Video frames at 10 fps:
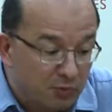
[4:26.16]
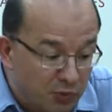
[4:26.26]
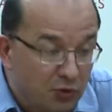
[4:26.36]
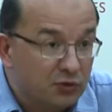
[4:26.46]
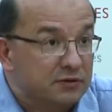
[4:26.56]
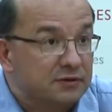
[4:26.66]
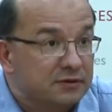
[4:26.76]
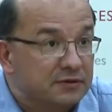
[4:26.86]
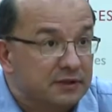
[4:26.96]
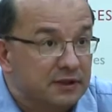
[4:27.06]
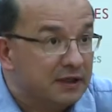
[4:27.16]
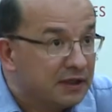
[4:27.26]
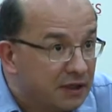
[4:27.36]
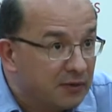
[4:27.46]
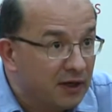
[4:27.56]
poor
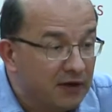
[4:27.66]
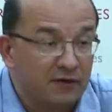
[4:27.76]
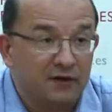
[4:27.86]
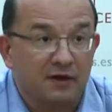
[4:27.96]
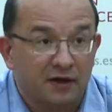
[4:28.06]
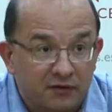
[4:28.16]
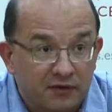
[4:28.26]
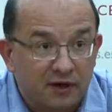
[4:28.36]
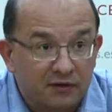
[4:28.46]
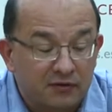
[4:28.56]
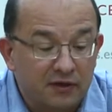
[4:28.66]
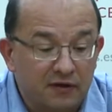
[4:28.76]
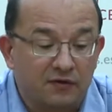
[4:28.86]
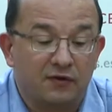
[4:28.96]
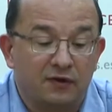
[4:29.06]
in the US and in other
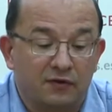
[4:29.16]
countries.